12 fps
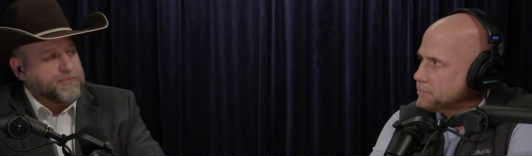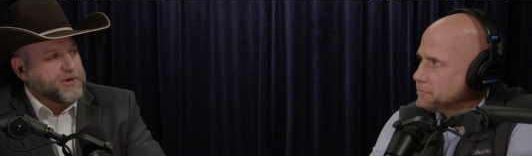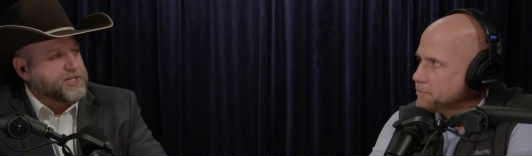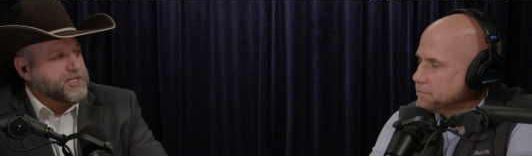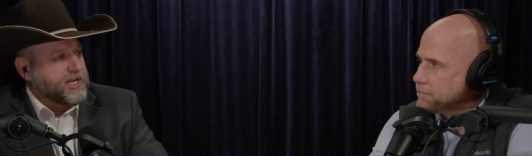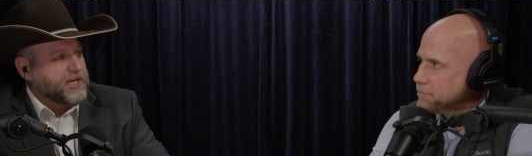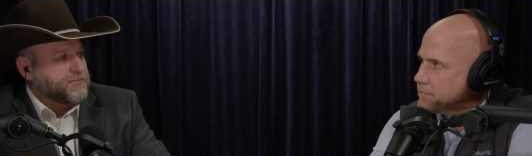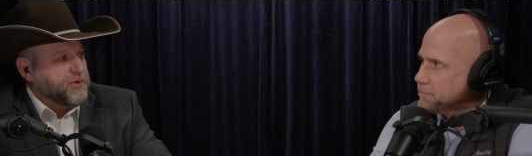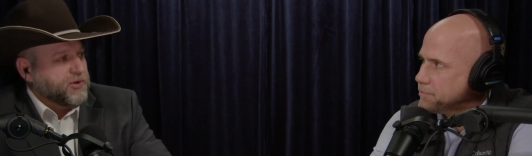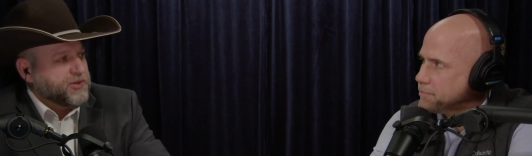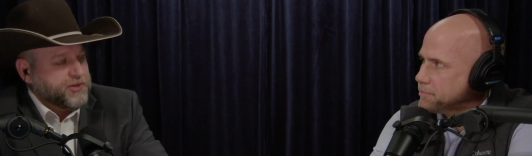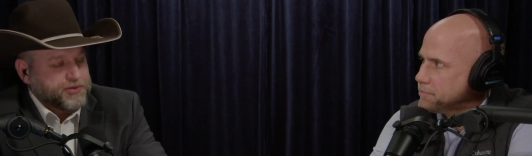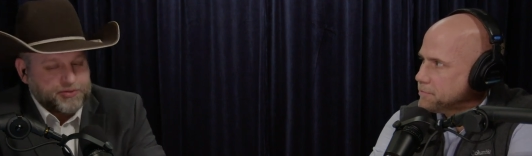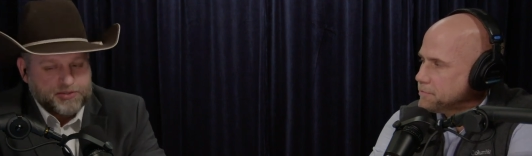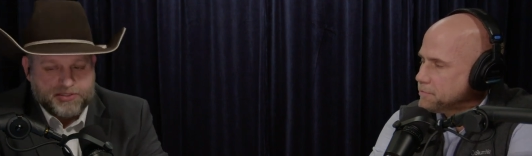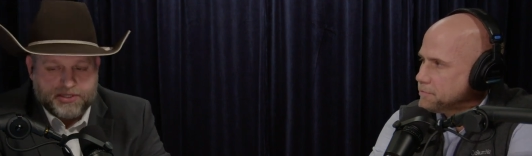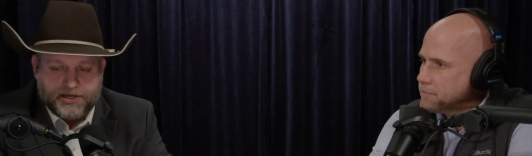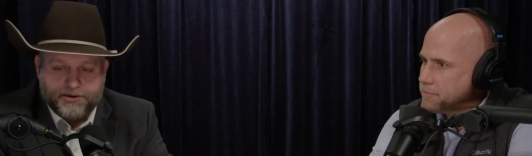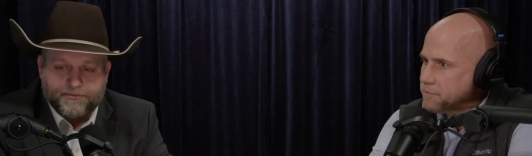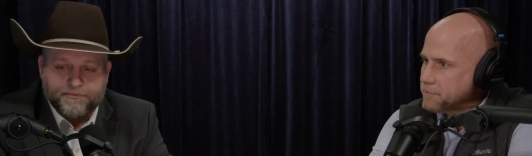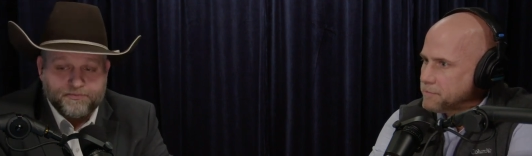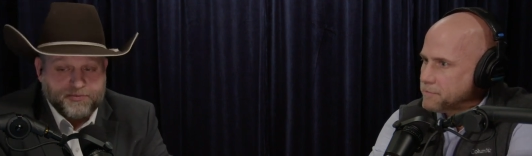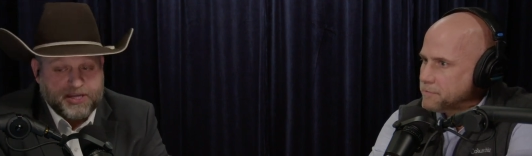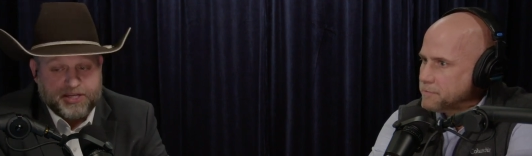Speaker 1: I appreciated both those.
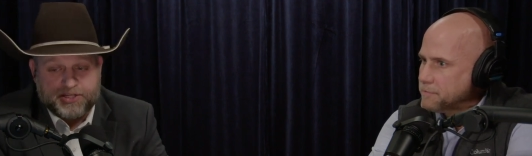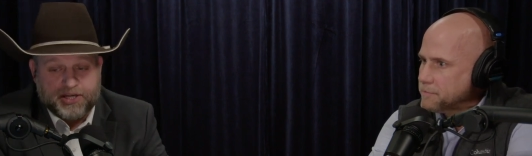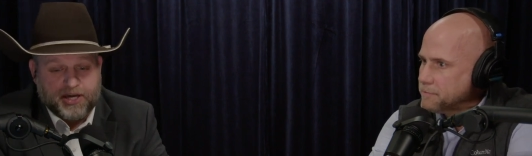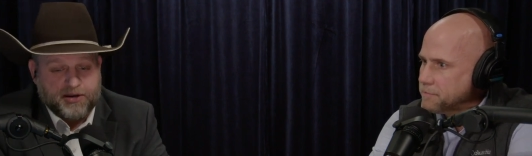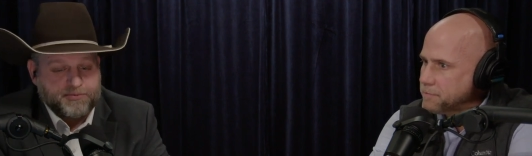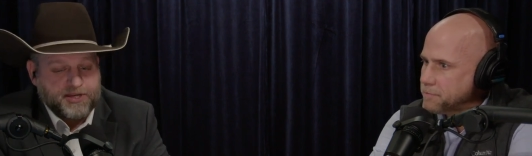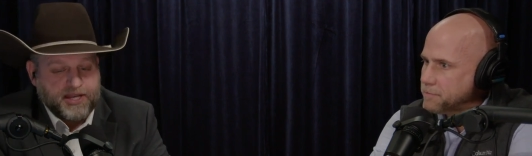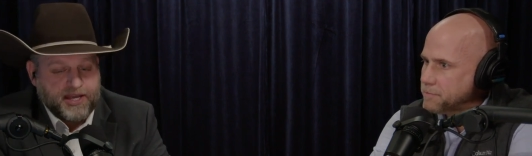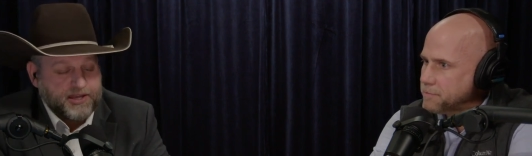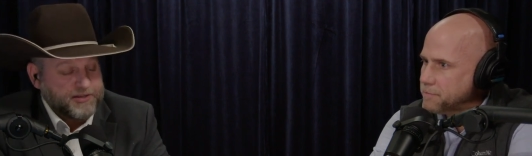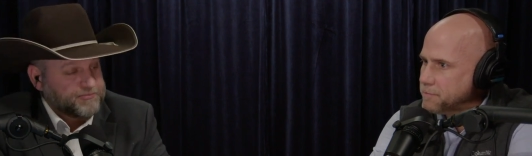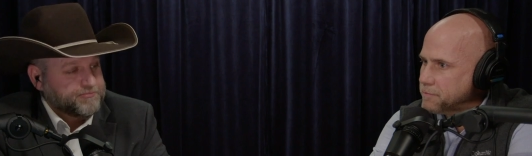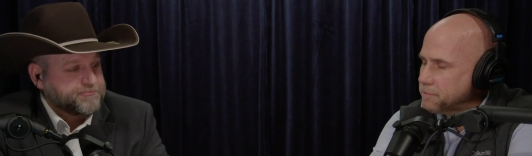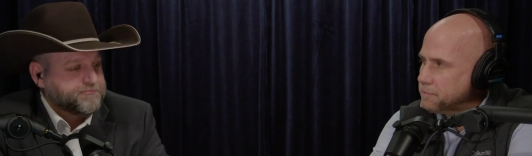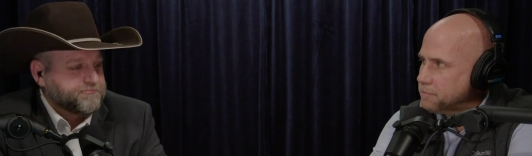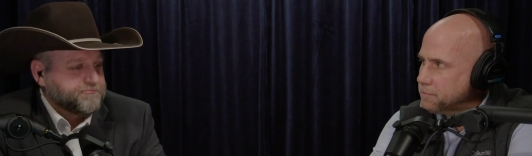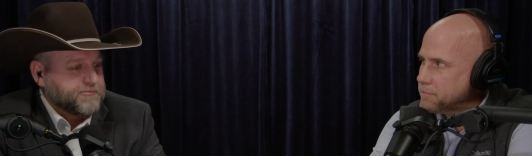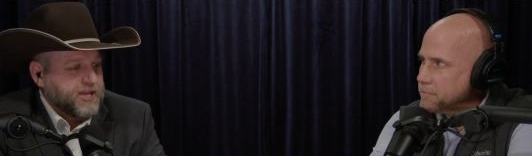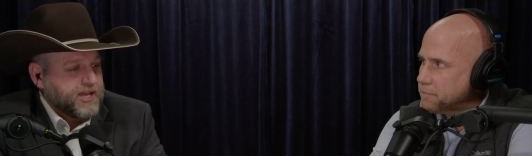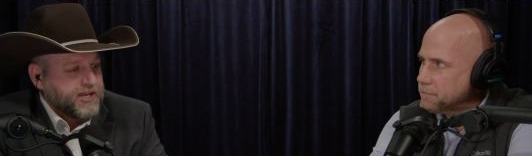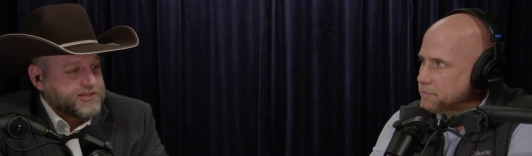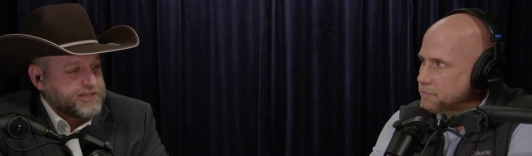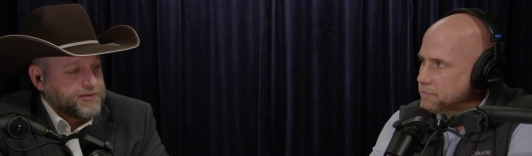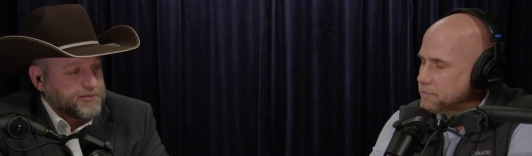Um, I just got them today and
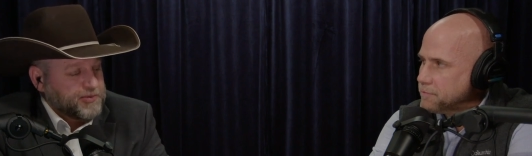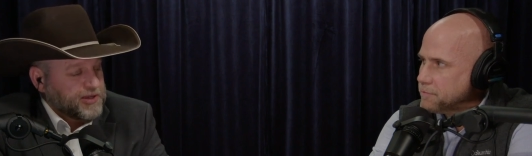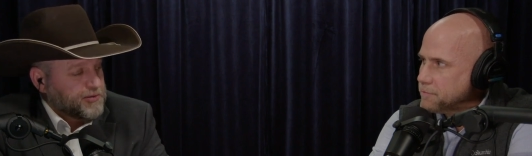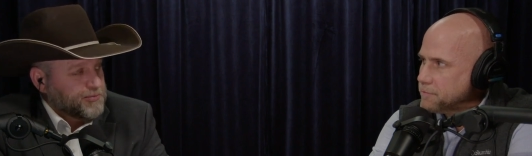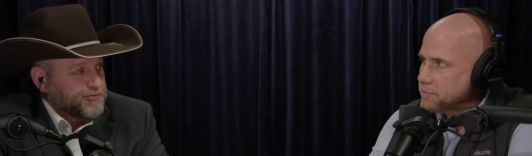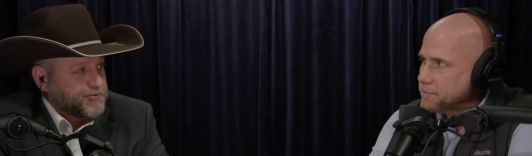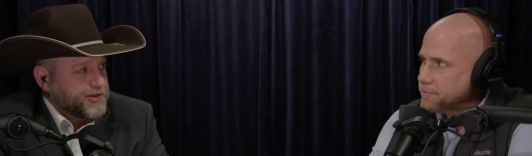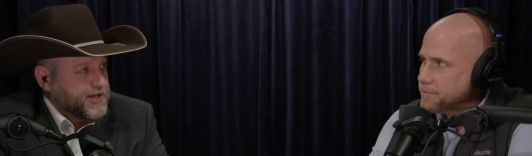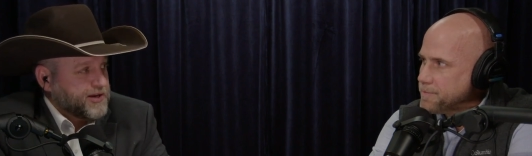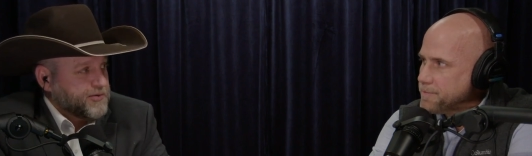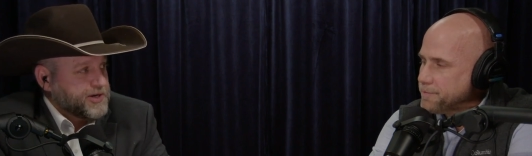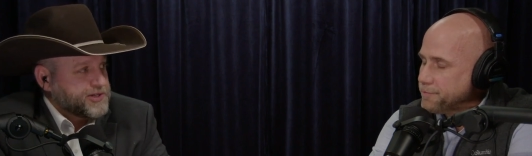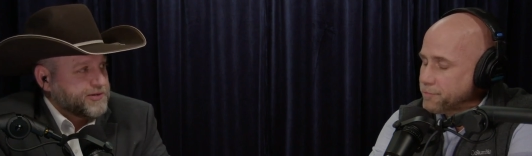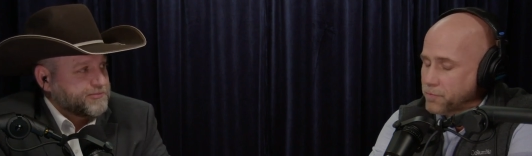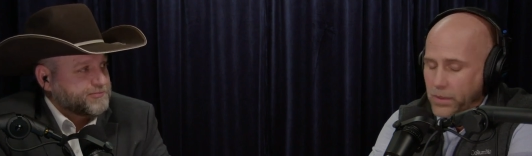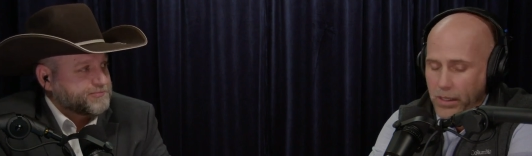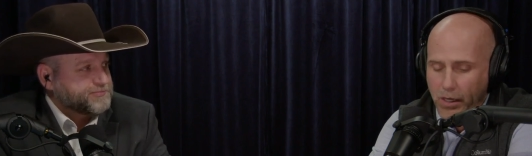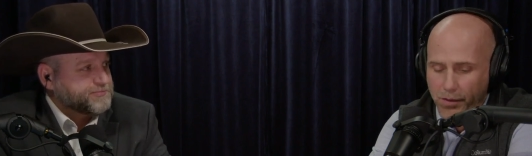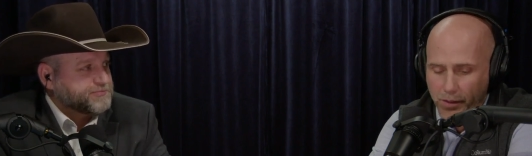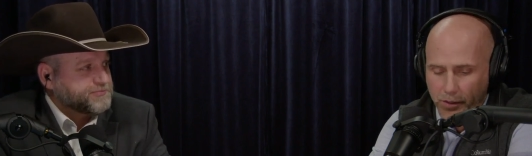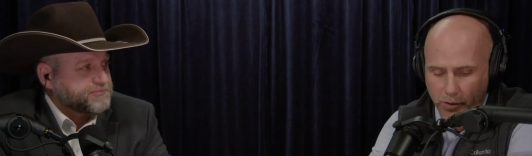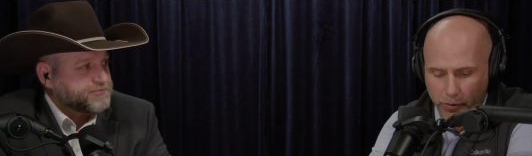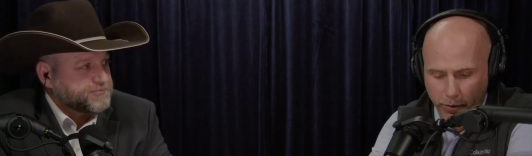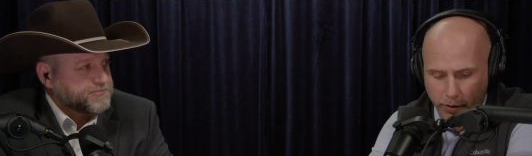seemed applicable for that question.
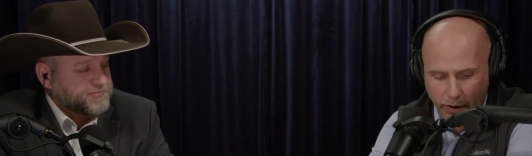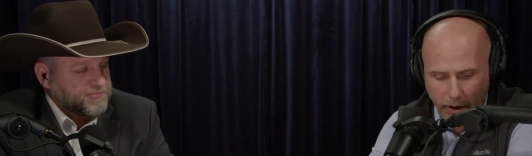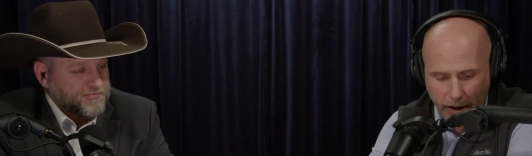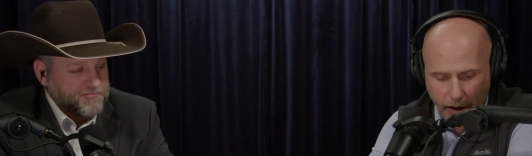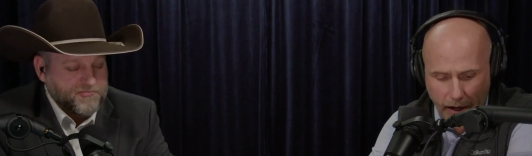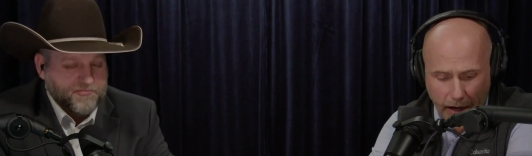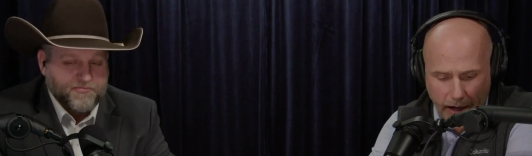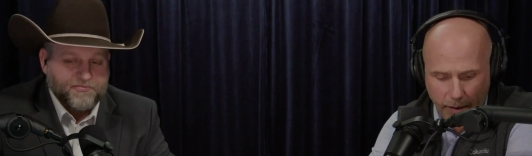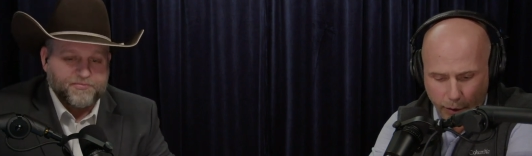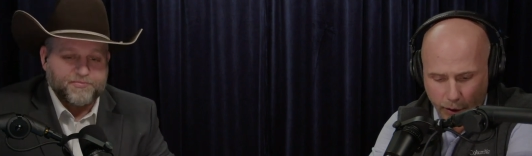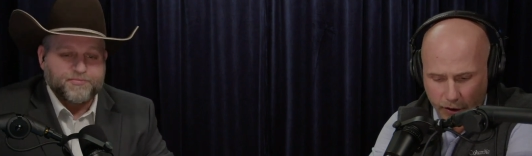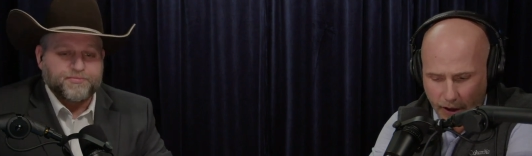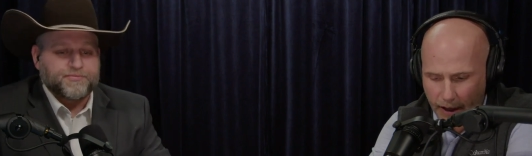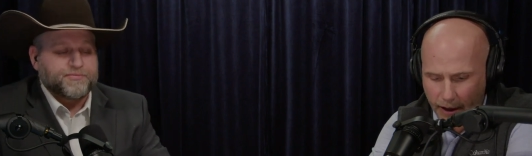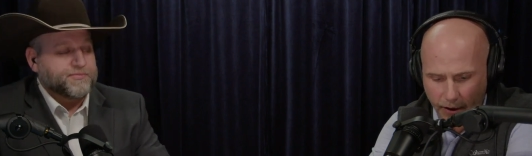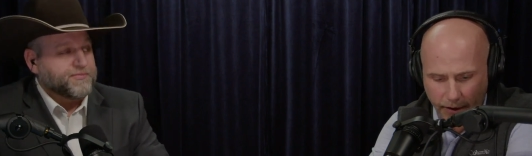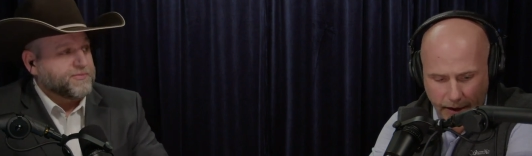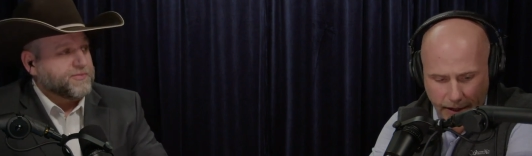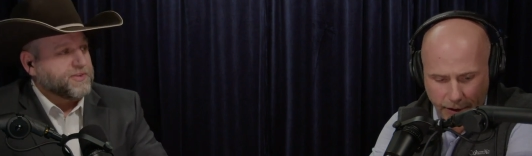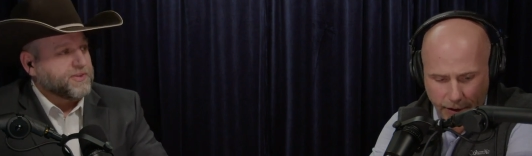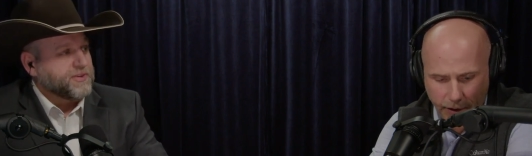
Speaker 2: I think those were great. I, I appreciate hearing